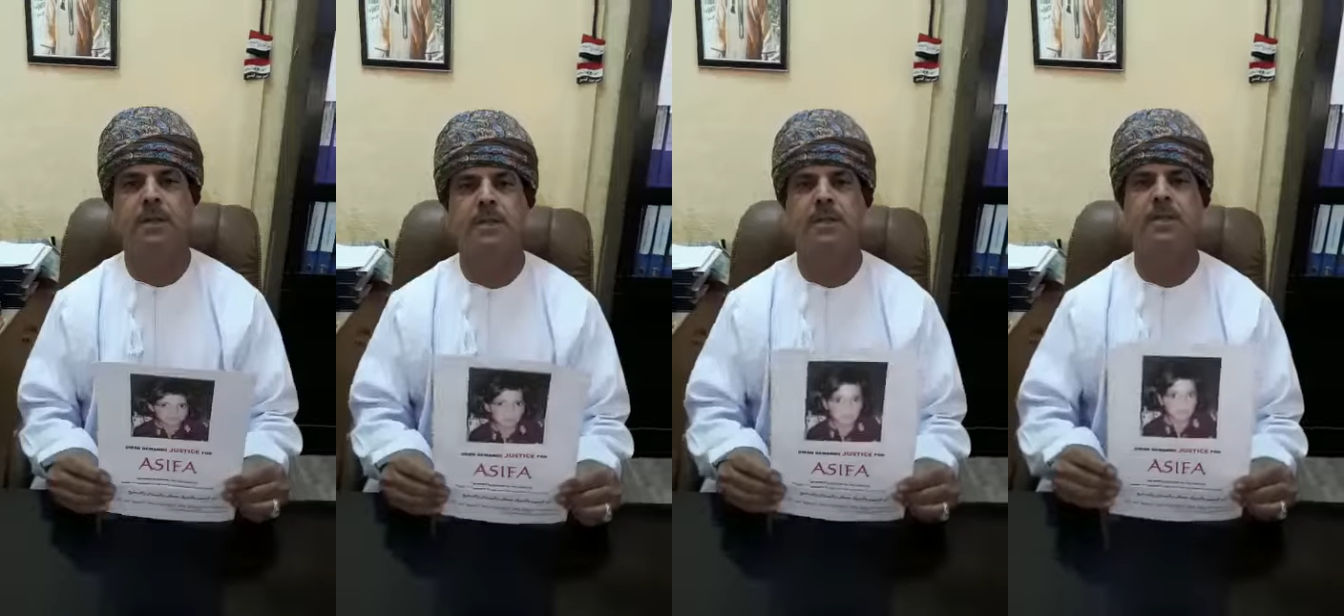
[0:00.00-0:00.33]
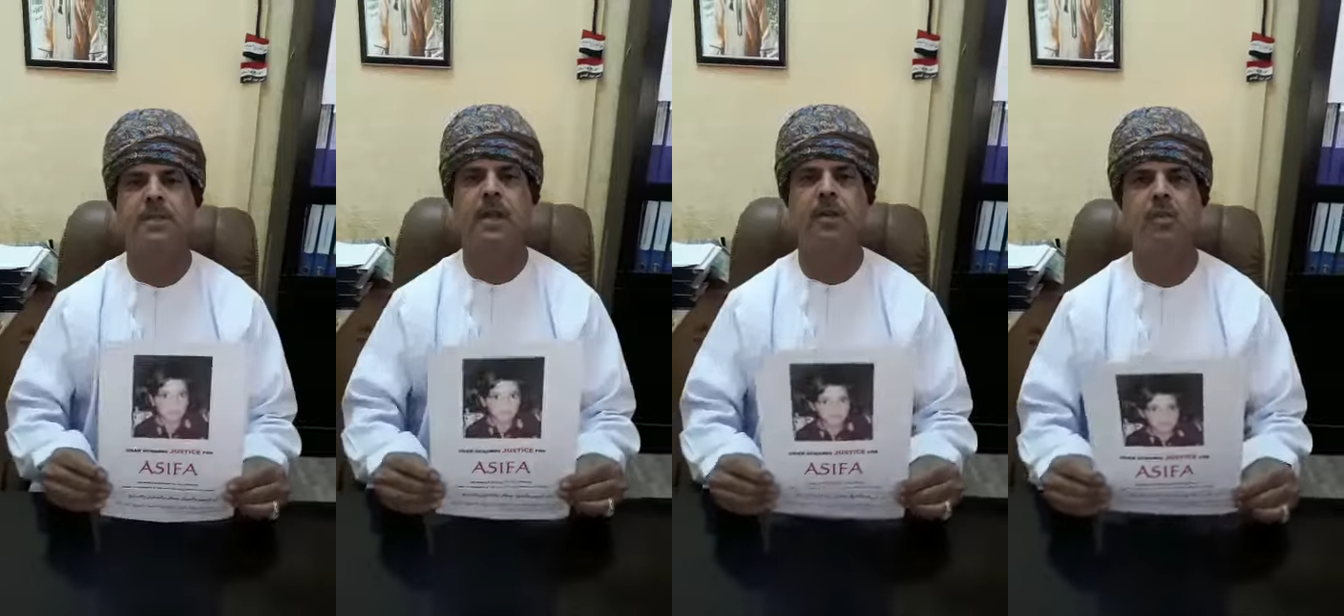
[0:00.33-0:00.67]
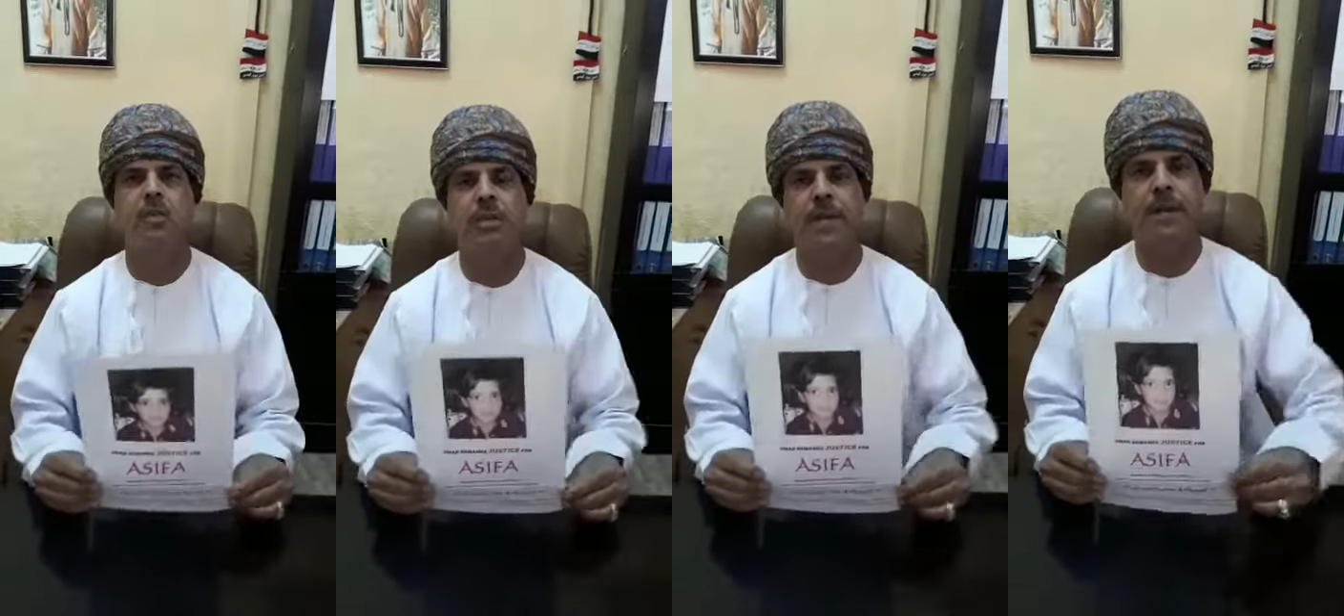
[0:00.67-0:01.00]
This is
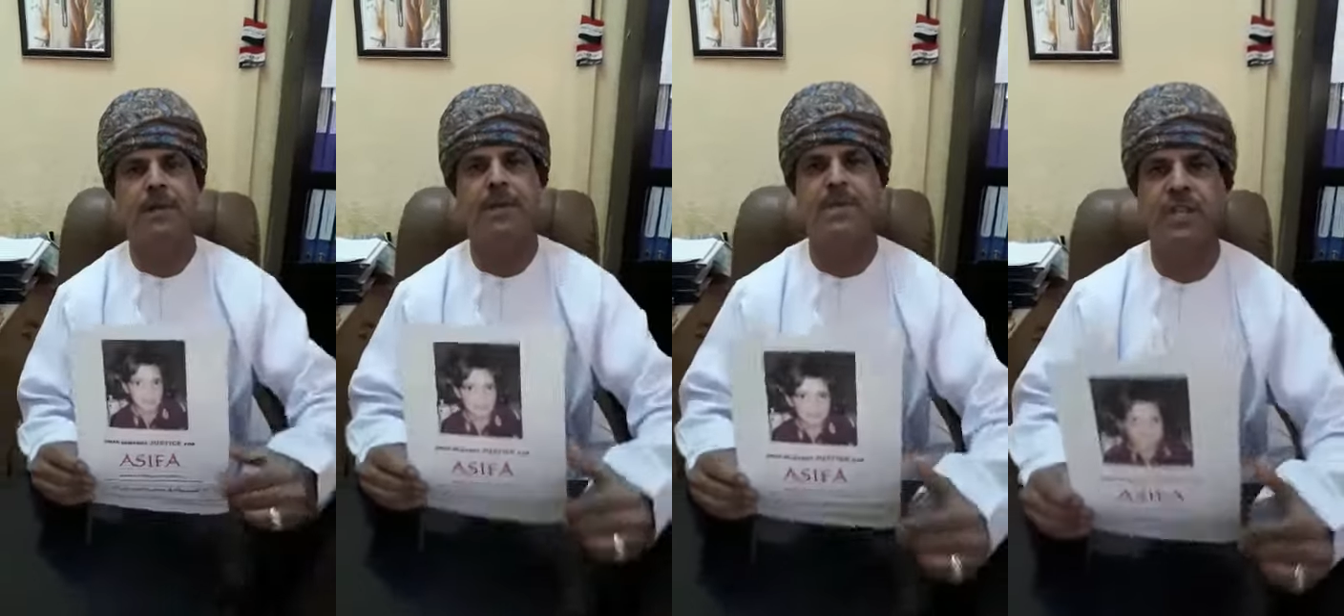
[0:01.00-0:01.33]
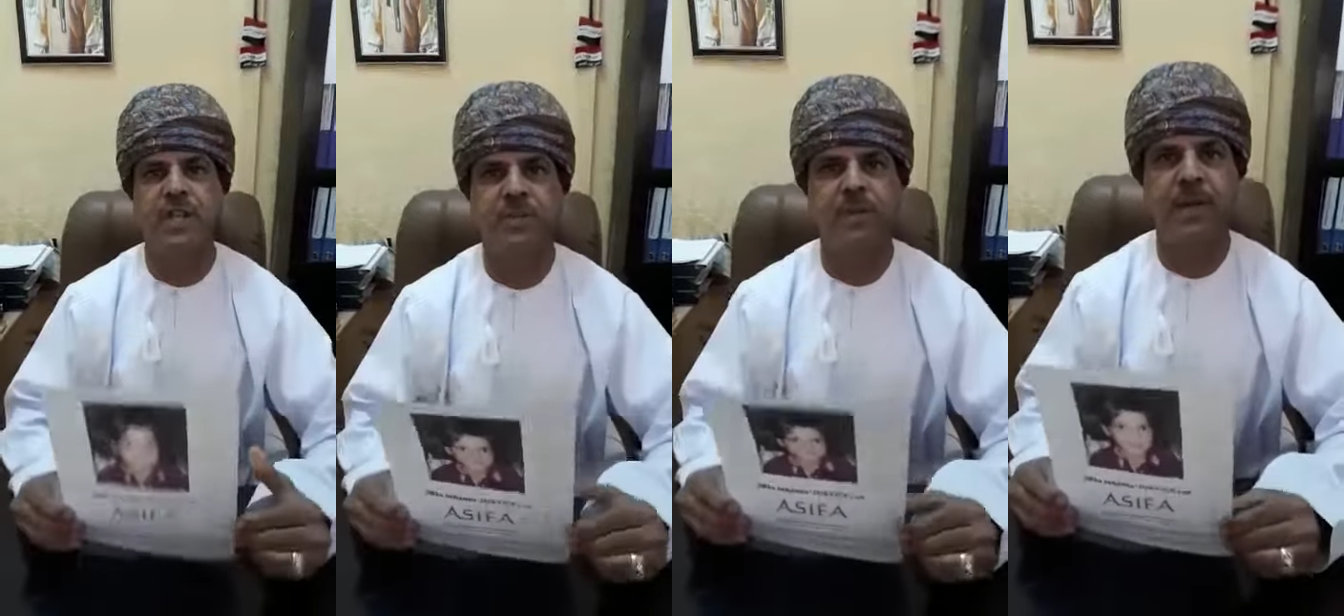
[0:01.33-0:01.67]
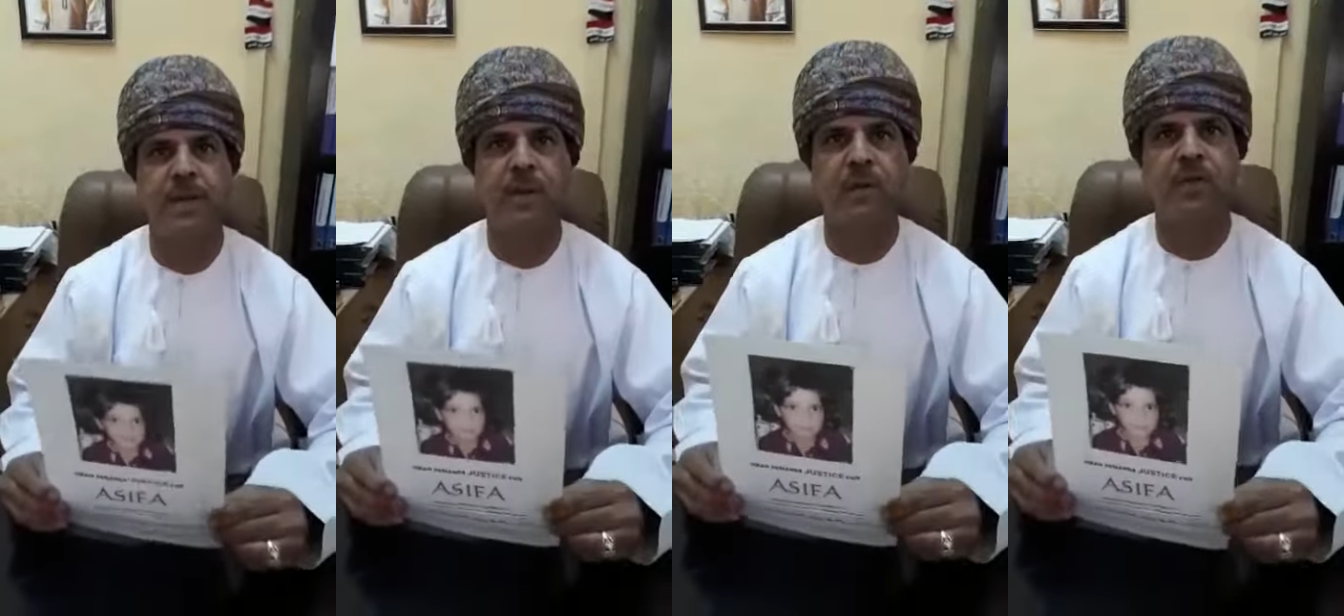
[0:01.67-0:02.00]
Yaqub Rahbi,
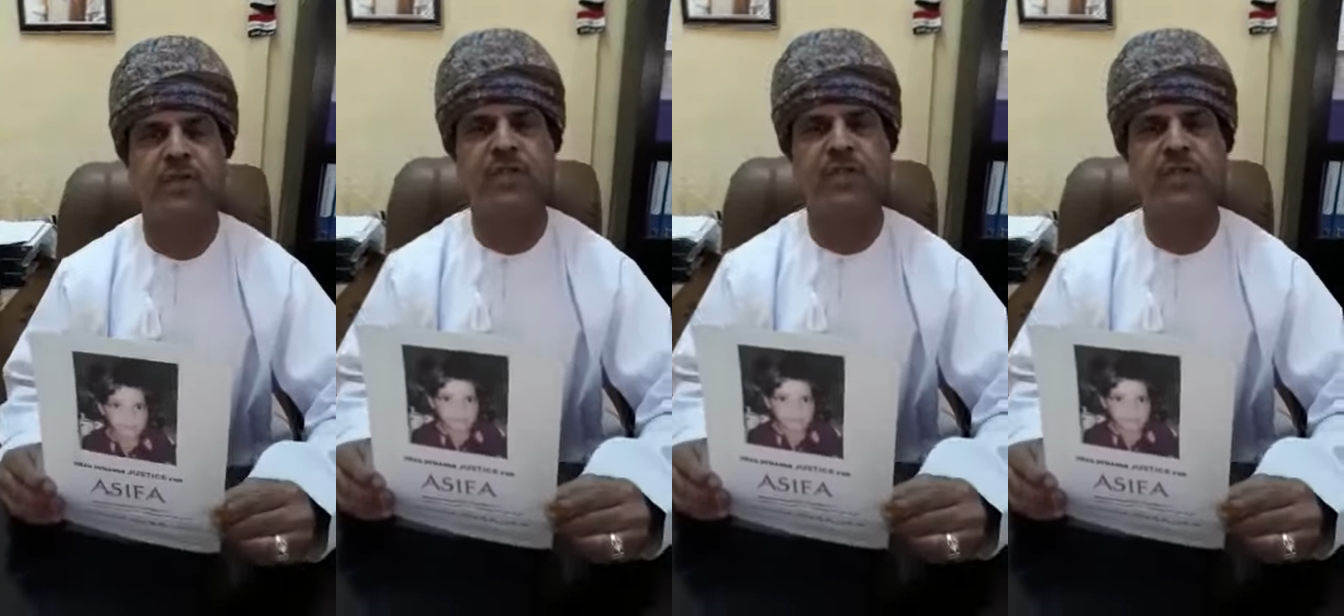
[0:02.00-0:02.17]
chairman of